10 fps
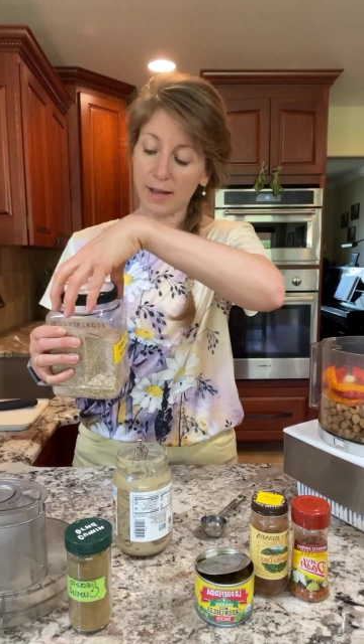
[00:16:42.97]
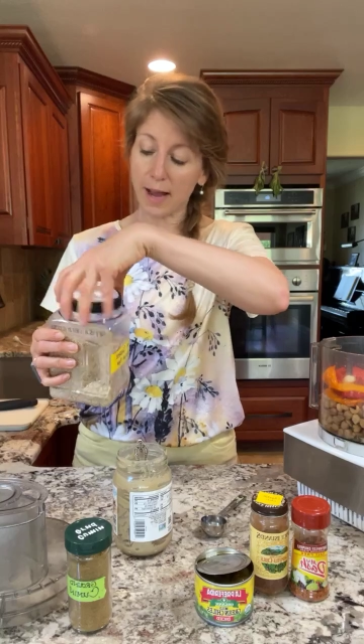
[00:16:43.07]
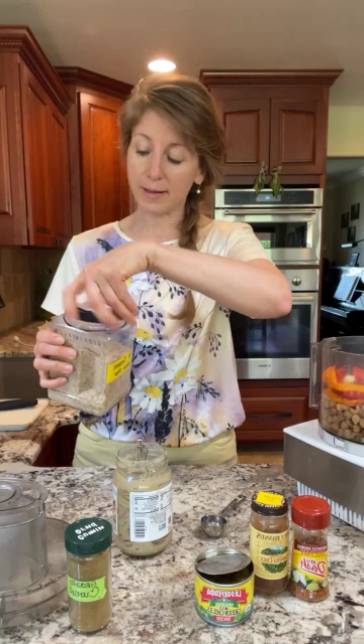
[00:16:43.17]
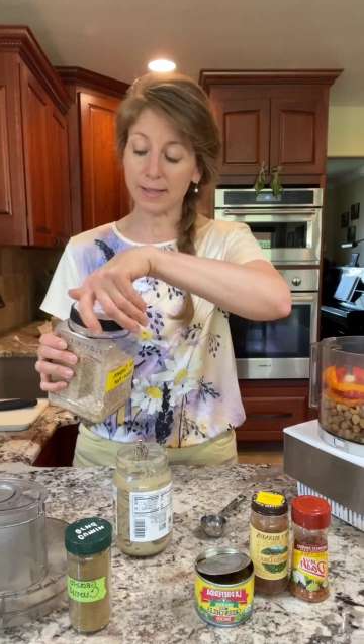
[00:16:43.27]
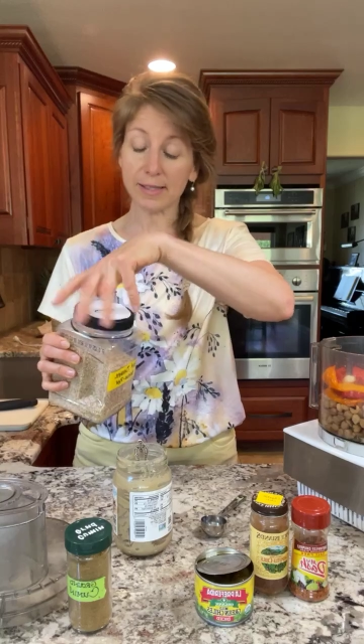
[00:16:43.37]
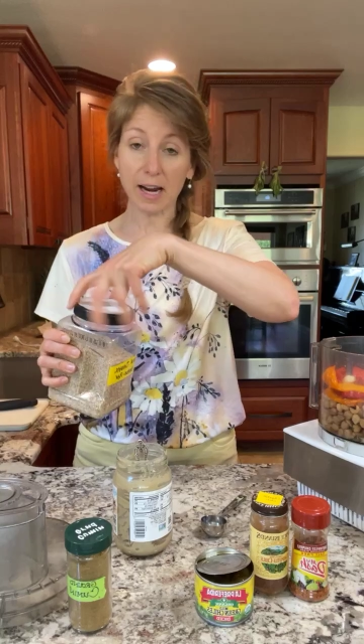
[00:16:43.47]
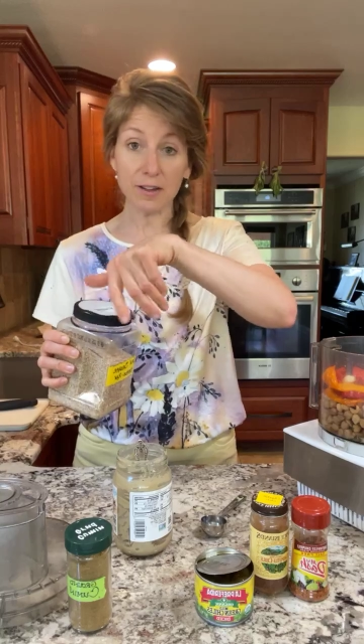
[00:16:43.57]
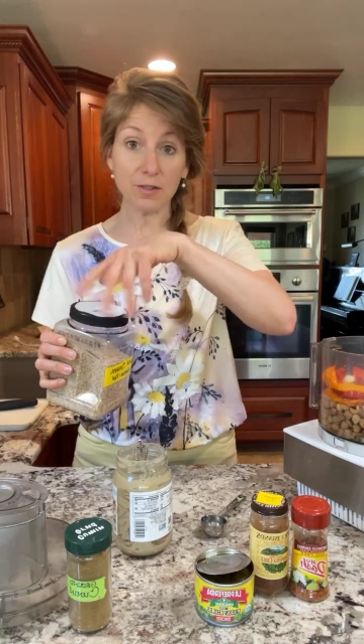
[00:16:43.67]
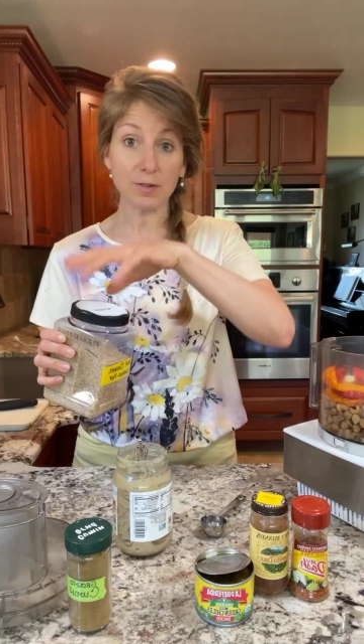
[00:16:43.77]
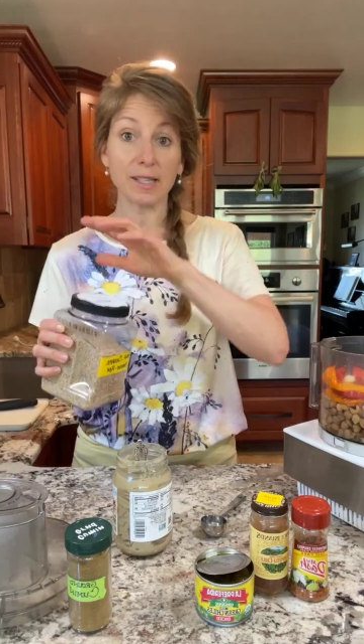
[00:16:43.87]
instead
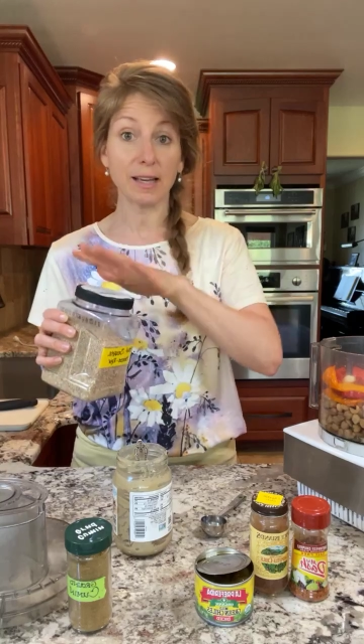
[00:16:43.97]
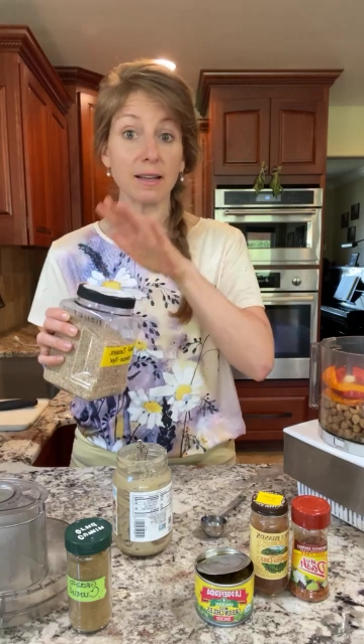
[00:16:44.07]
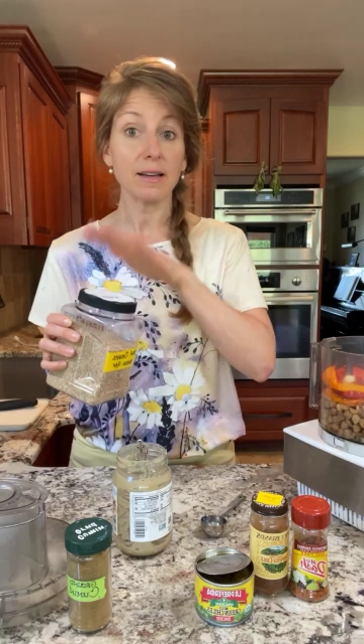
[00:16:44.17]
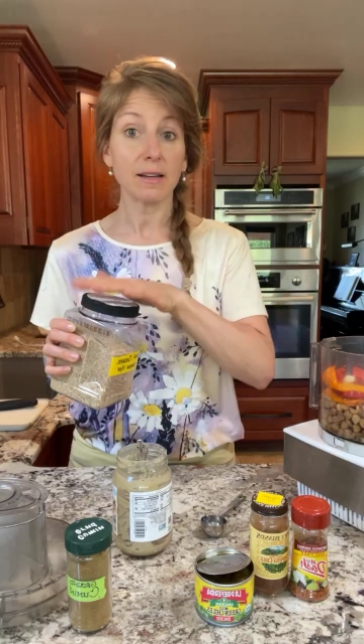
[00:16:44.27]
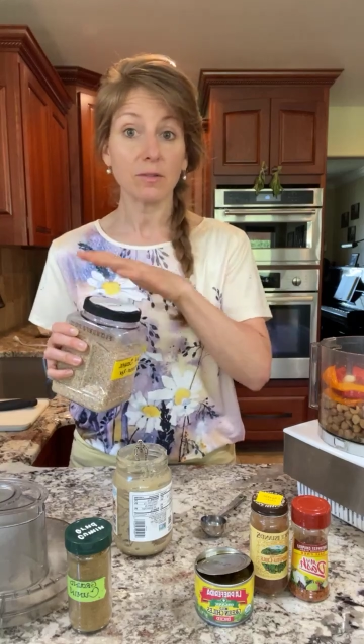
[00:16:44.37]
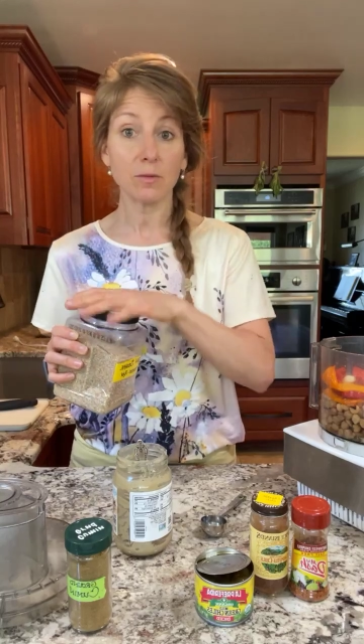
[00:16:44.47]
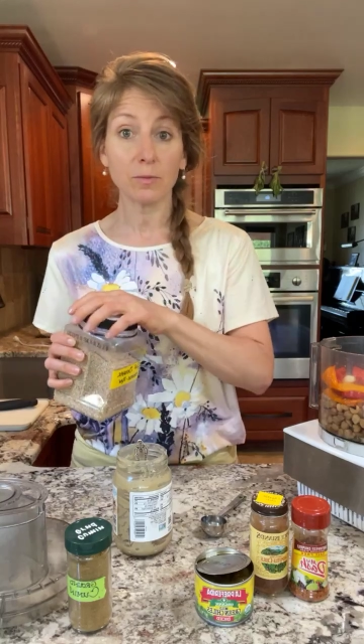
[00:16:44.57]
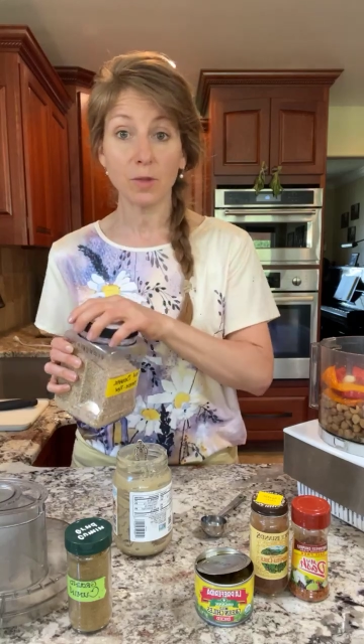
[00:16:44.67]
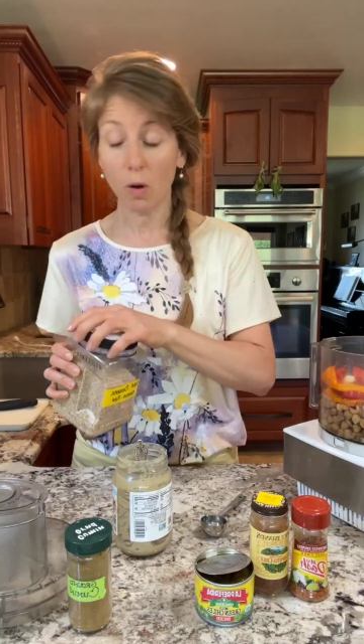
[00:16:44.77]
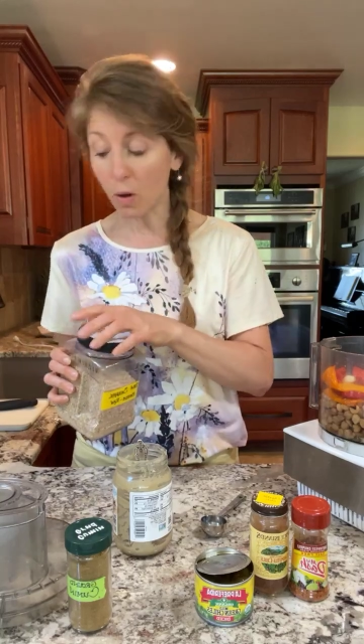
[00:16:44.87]
of using
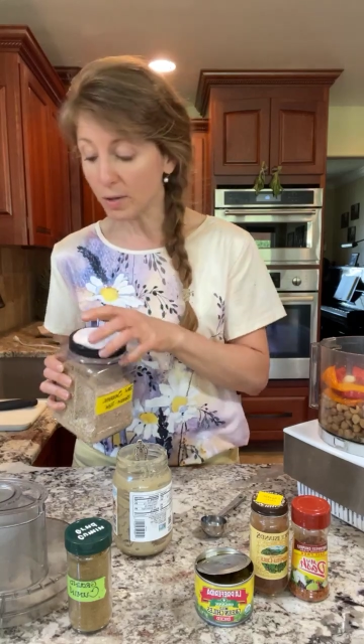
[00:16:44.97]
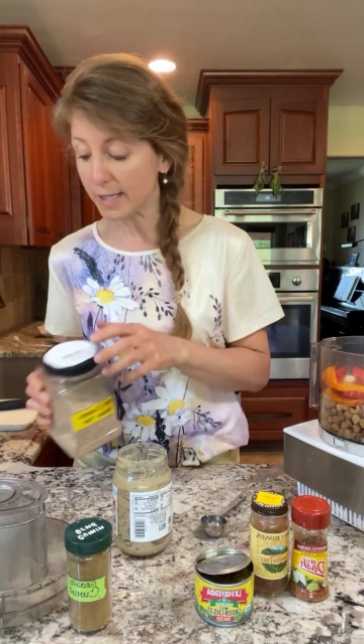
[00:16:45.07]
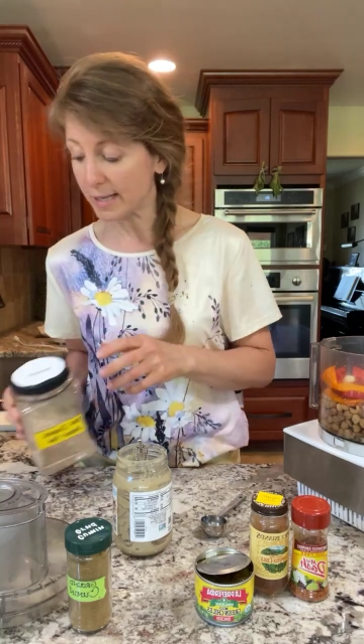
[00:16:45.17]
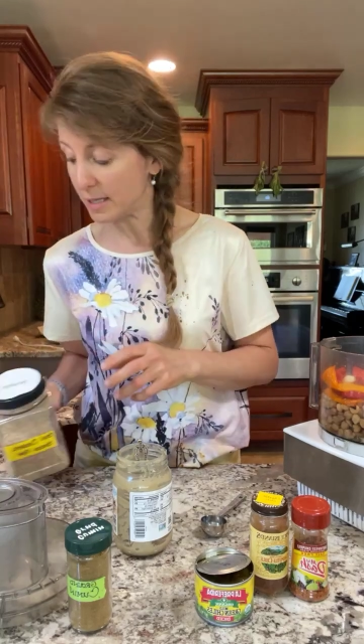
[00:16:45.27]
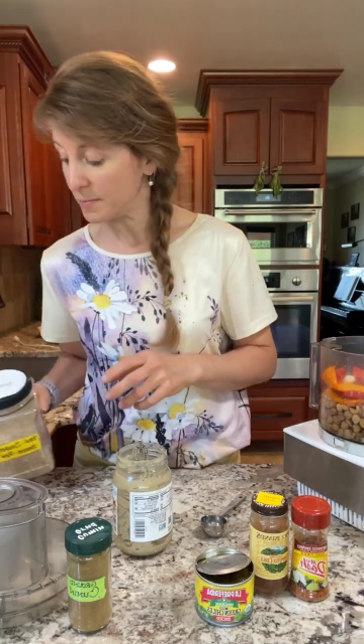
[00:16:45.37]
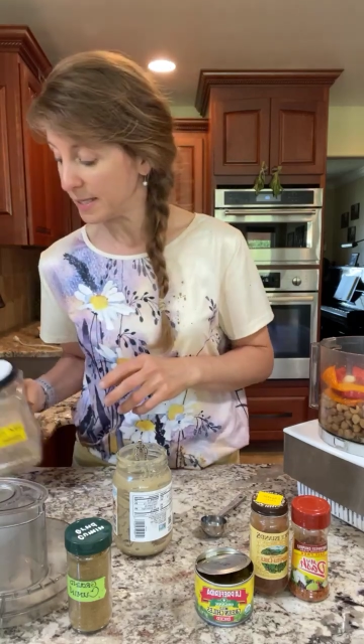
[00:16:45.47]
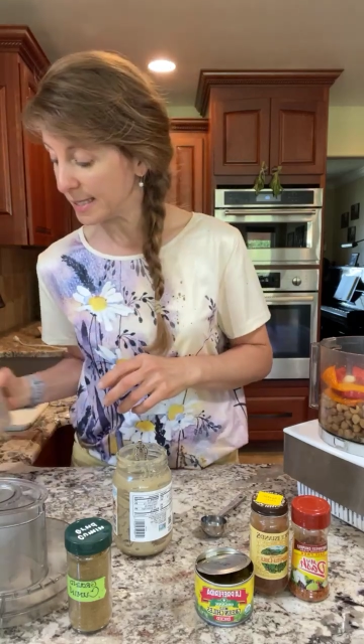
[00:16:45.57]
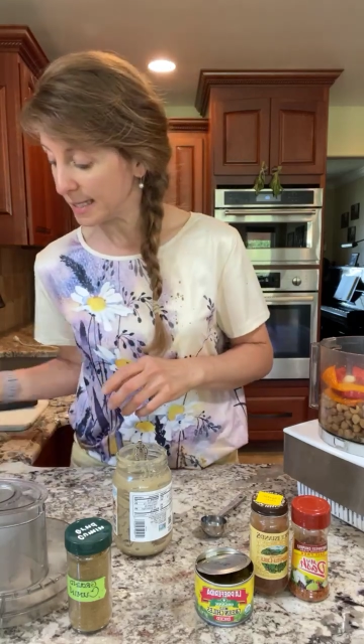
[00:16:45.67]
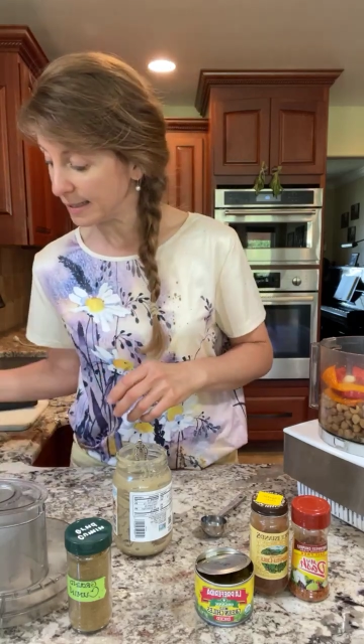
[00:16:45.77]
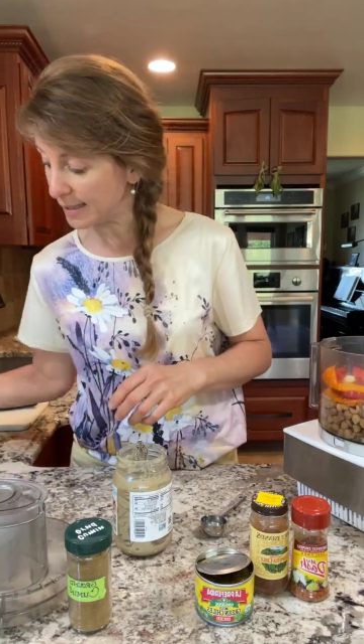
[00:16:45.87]
the whole sesame
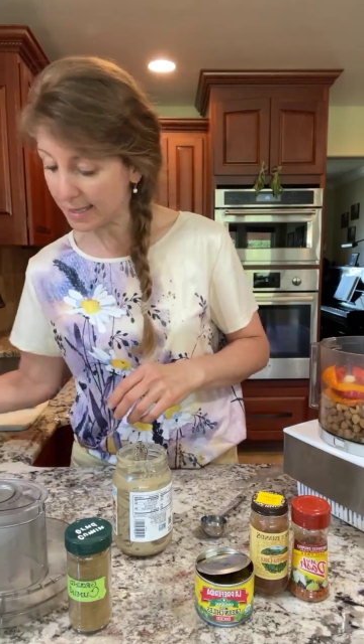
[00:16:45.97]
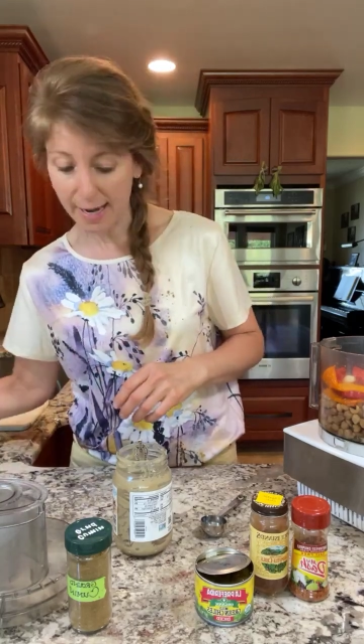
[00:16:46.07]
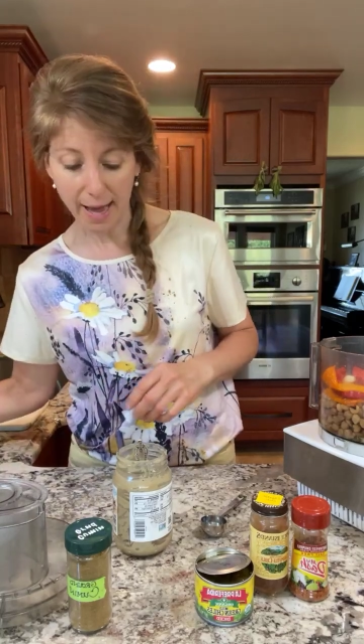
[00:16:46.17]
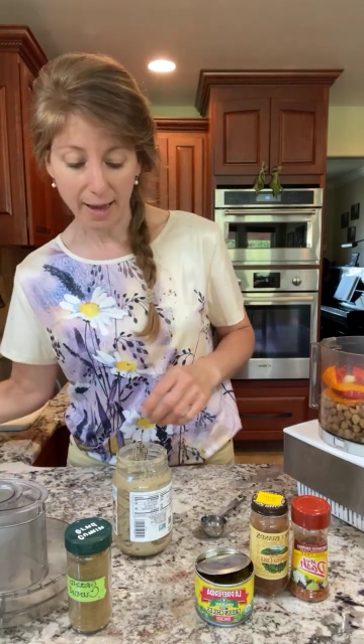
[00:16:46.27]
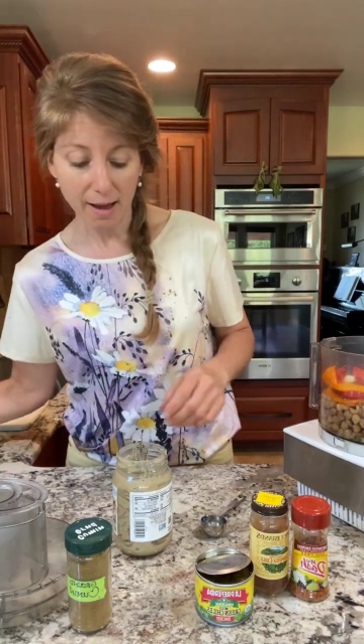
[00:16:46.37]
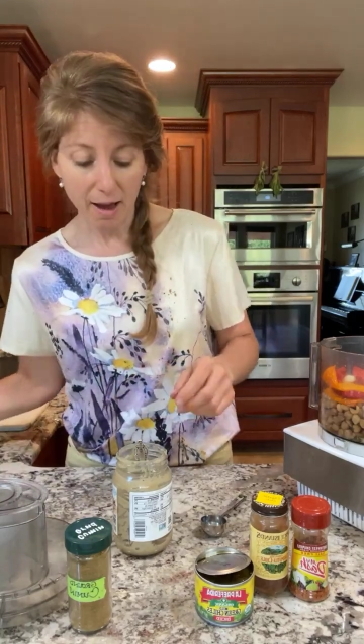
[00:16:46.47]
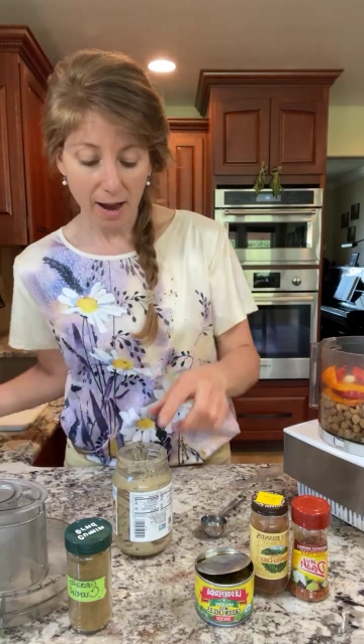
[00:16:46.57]
seeds today,